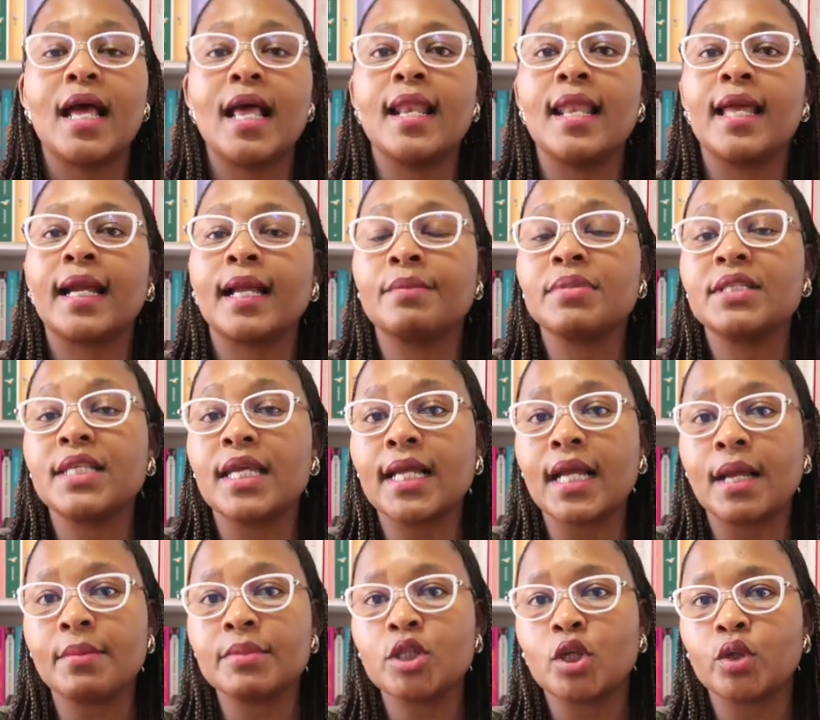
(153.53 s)
like I'm
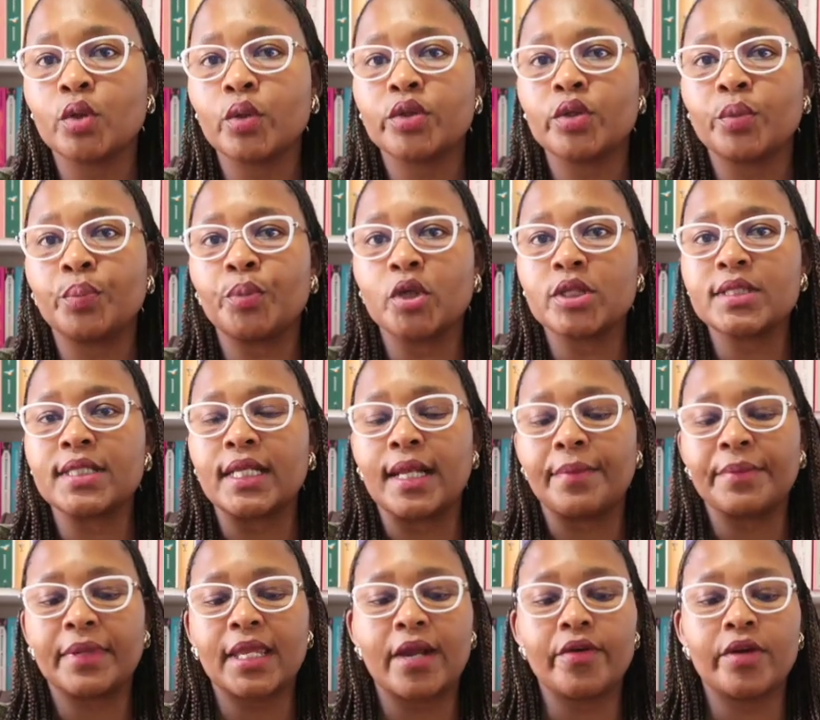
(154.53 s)
saying, I'm starting with the books that
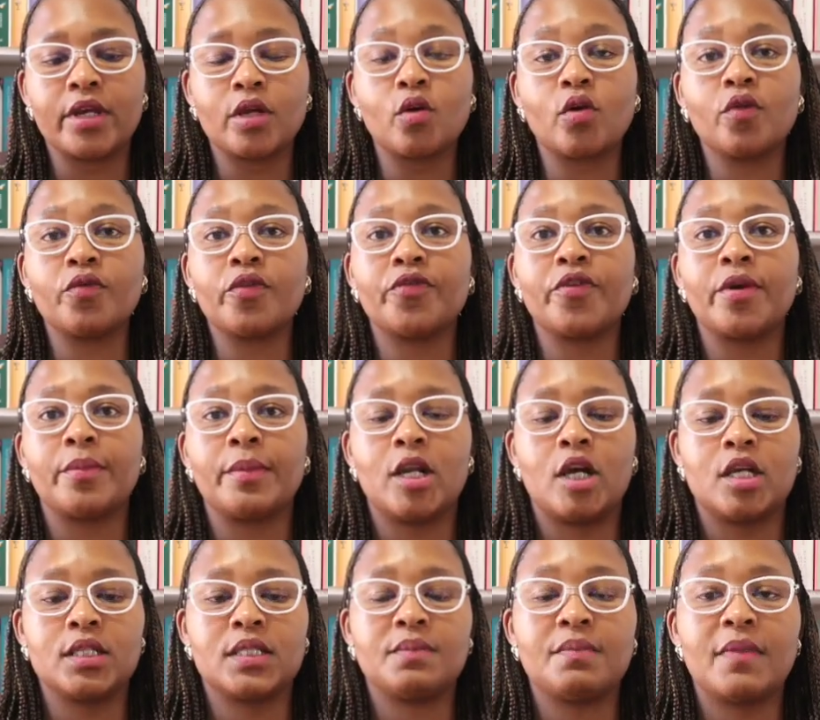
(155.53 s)
I'm carrying over from
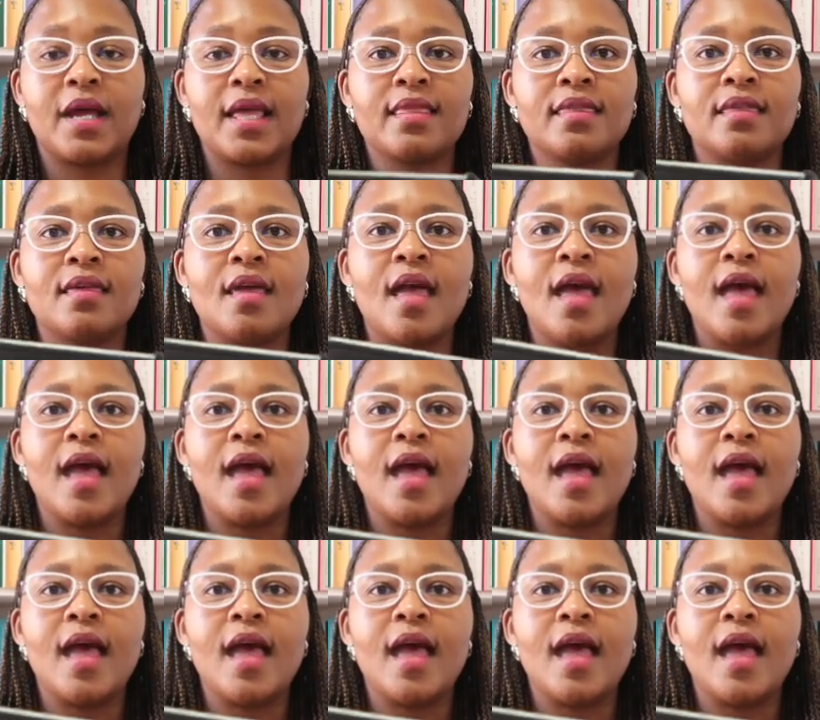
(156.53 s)
last month.